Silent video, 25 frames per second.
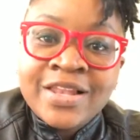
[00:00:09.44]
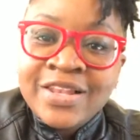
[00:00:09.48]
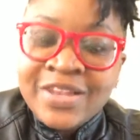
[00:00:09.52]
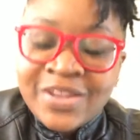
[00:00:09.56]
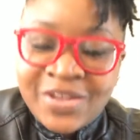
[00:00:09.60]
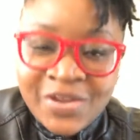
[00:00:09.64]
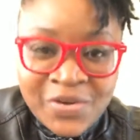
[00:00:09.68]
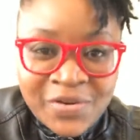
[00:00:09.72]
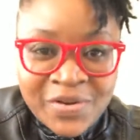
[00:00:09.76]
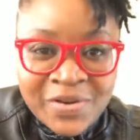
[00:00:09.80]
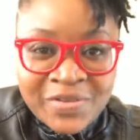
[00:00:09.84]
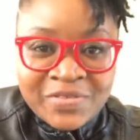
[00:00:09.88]

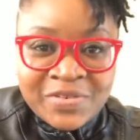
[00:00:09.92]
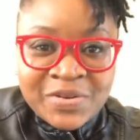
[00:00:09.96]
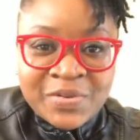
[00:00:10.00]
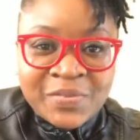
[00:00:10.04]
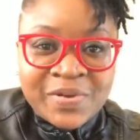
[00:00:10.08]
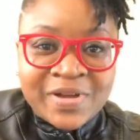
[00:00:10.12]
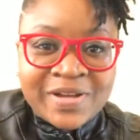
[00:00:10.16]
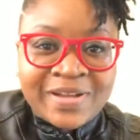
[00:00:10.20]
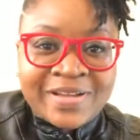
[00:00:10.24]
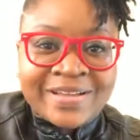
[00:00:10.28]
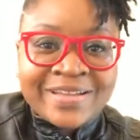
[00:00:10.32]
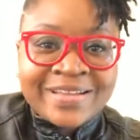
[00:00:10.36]
Hello,
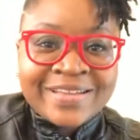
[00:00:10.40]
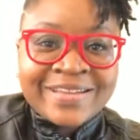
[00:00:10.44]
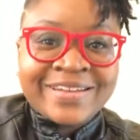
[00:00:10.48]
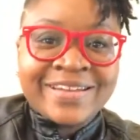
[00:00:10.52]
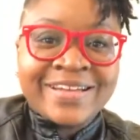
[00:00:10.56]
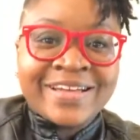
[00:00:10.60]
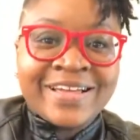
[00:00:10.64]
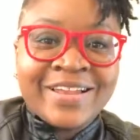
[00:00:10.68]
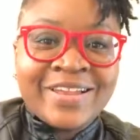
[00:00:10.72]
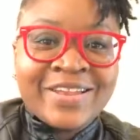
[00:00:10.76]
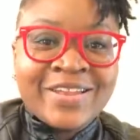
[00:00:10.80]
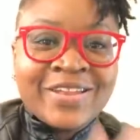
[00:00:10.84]
everyone.
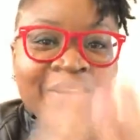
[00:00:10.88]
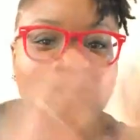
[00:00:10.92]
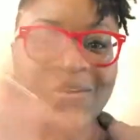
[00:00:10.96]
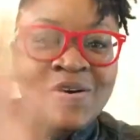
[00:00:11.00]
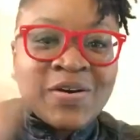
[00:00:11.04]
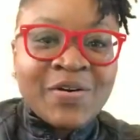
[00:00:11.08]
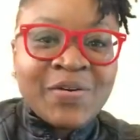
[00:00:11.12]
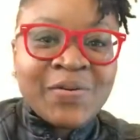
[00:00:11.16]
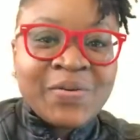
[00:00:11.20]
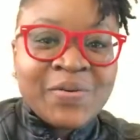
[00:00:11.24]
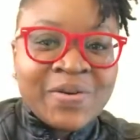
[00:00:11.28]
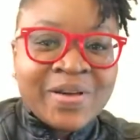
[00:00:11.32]

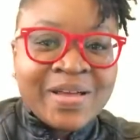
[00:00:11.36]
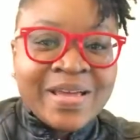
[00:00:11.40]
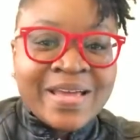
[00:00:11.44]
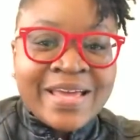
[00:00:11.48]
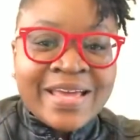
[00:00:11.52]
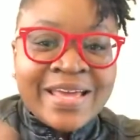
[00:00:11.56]
Hello.